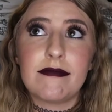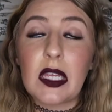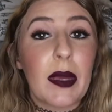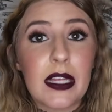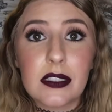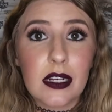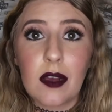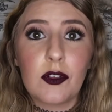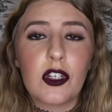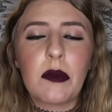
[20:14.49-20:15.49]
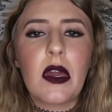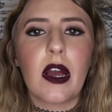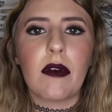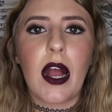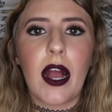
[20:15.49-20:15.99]
depends on how much time you
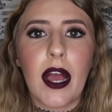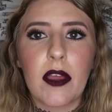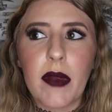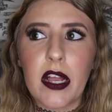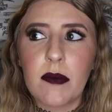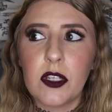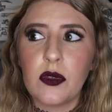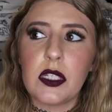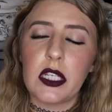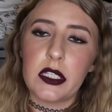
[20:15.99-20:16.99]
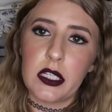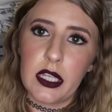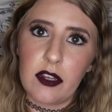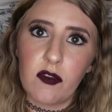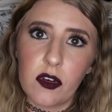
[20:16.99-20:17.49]
have. I recommend doing
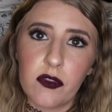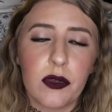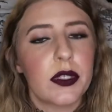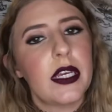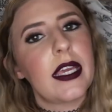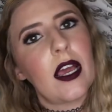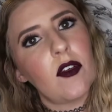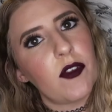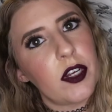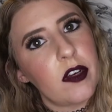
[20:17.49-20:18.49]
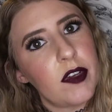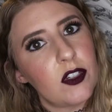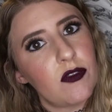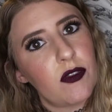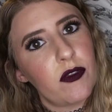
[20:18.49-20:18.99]
Disneyland for a full day, California
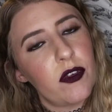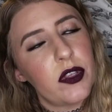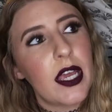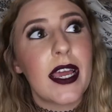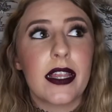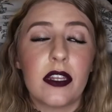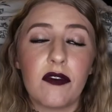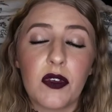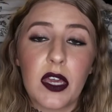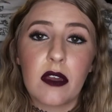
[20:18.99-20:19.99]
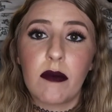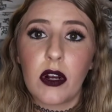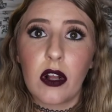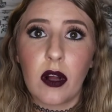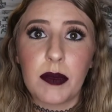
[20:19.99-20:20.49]
Adventure for a full day, and then if you can,
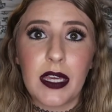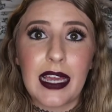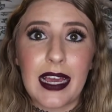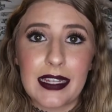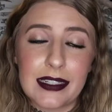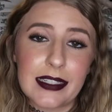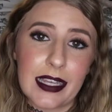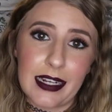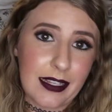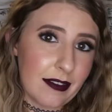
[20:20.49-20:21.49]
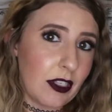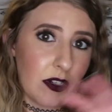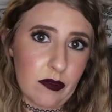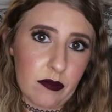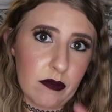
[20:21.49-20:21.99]
park hopping and getting, you
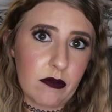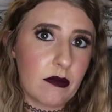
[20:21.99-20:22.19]
know,